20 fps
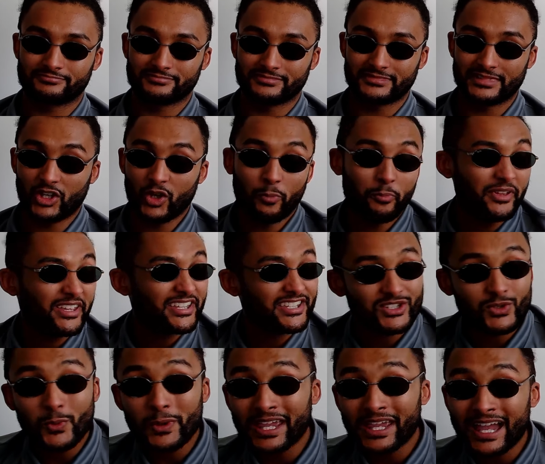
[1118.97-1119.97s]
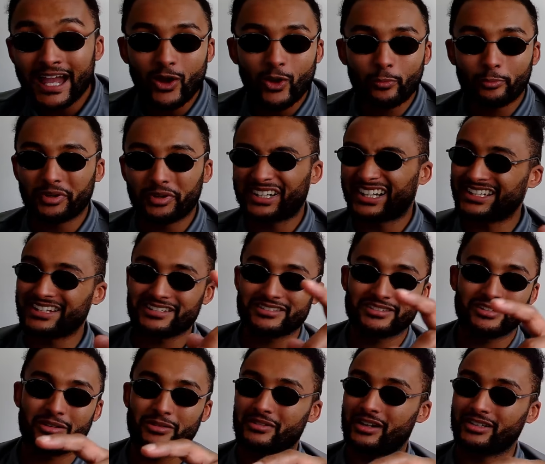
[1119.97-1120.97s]
It could be a swing out, but I
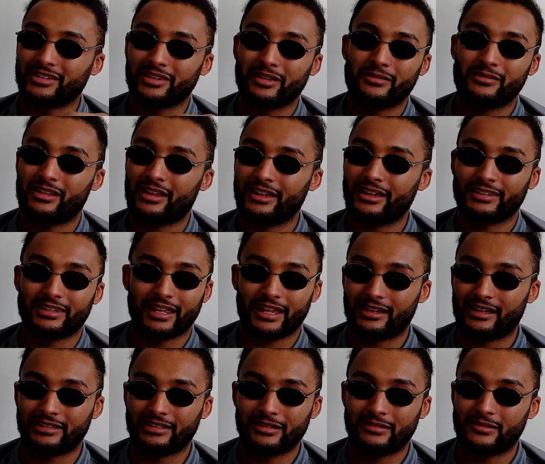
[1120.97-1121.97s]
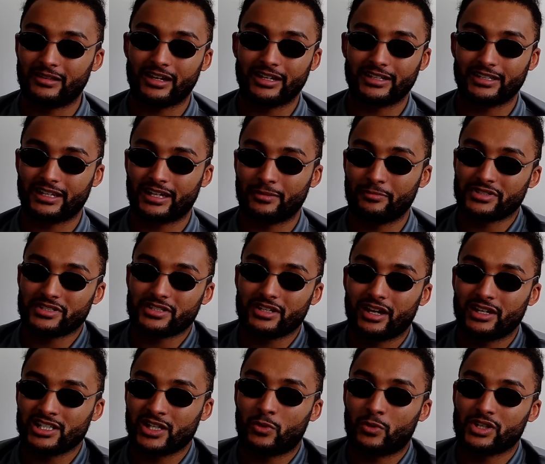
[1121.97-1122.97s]
don't like that. And
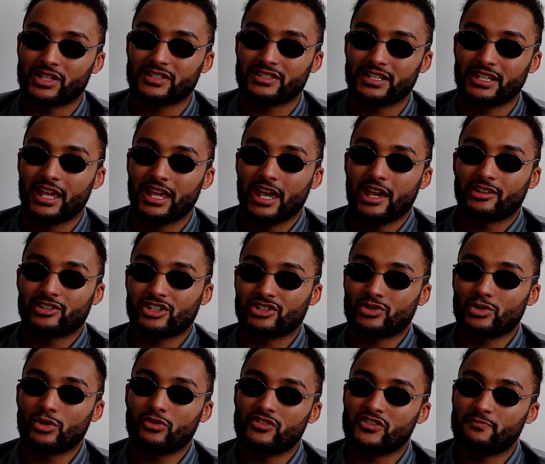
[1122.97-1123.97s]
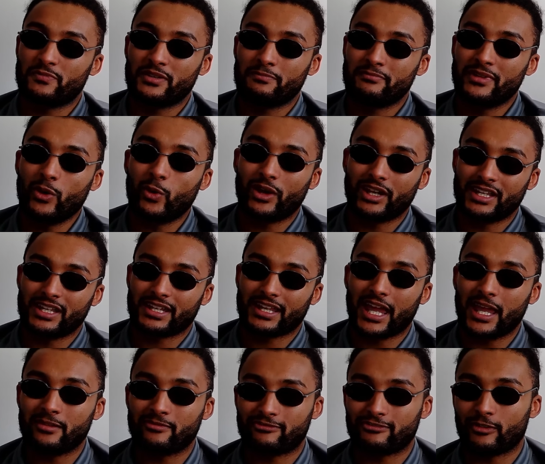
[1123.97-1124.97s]
besides, I want to see, Chisora's been milking the
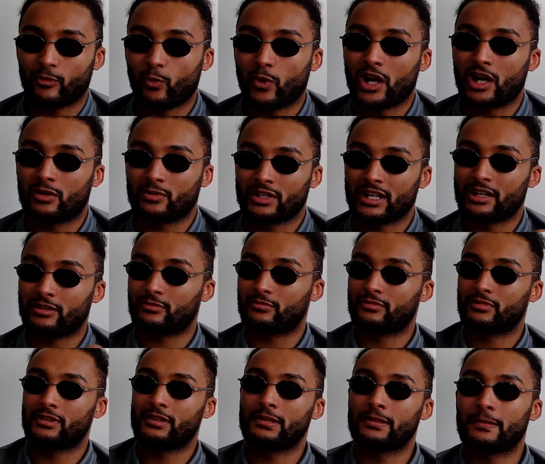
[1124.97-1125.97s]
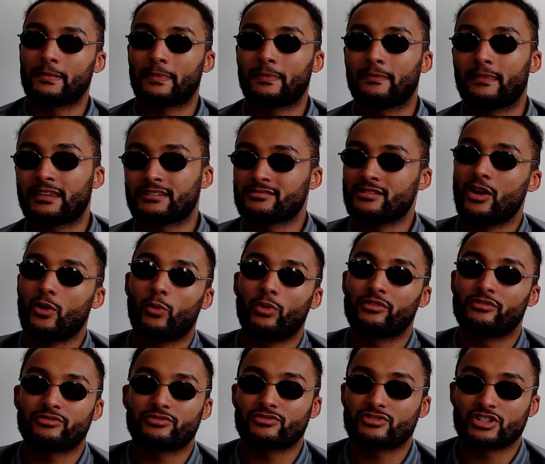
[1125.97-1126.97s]
game for a while now. There's no
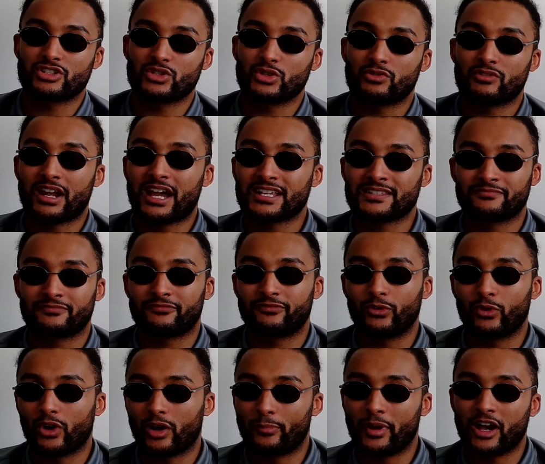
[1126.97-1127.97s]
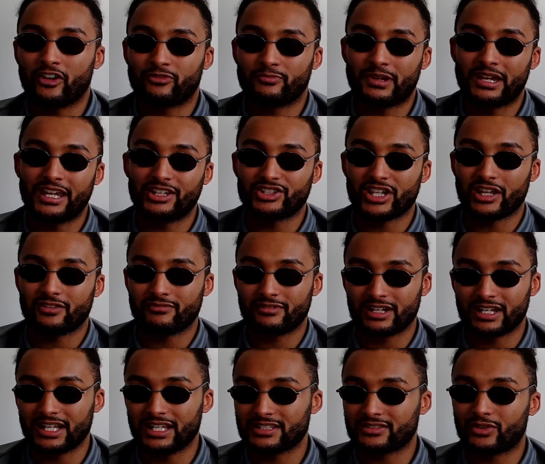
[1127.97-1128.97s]
one Chisora hasn't fought apart from AJ,
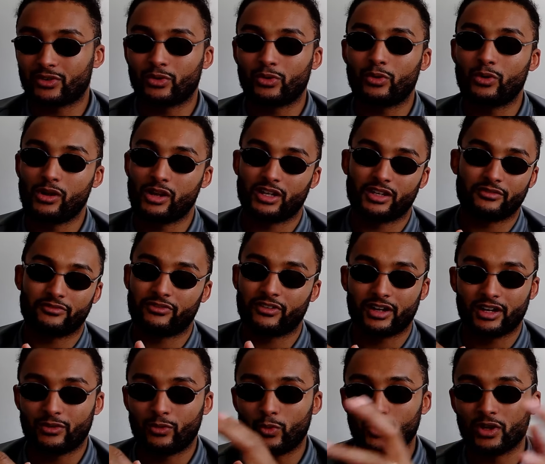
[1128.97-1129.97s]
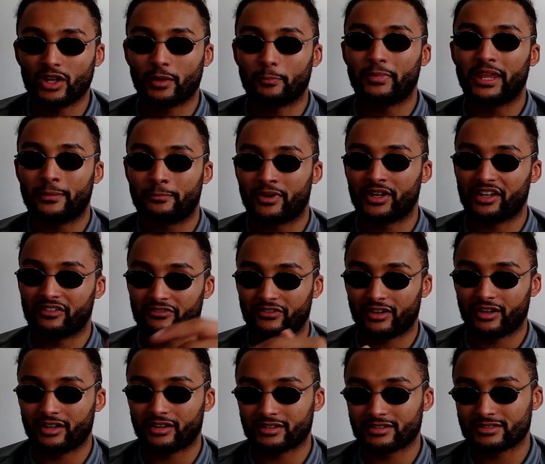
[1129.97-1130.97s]
really. He's got all of the big money
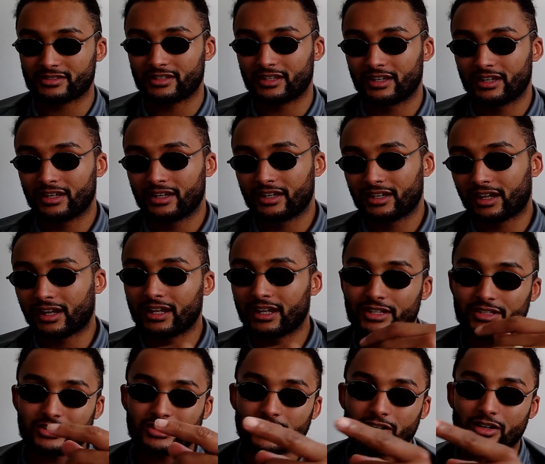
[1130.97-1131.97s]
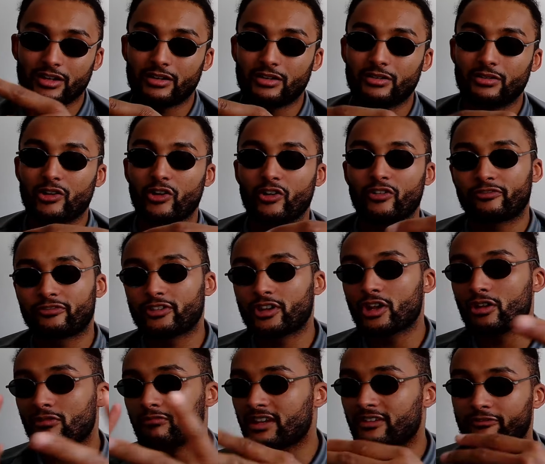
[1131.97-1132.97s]
fights. Klitschko,
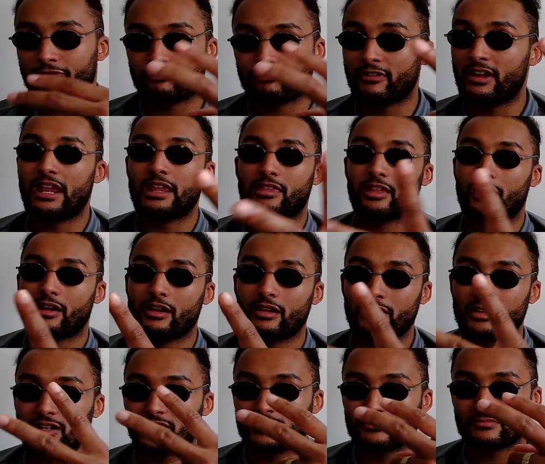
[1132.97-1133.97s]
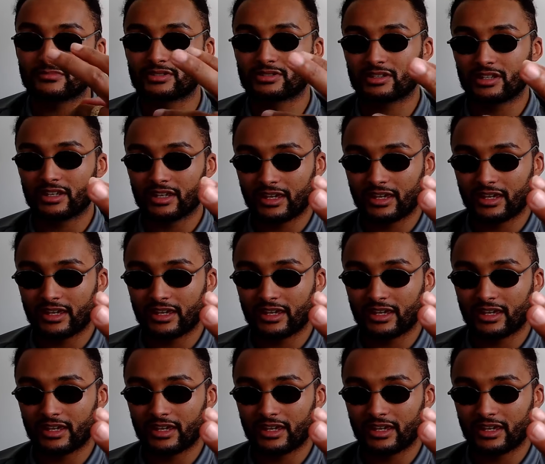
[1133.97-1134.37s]
Fury, 3 times.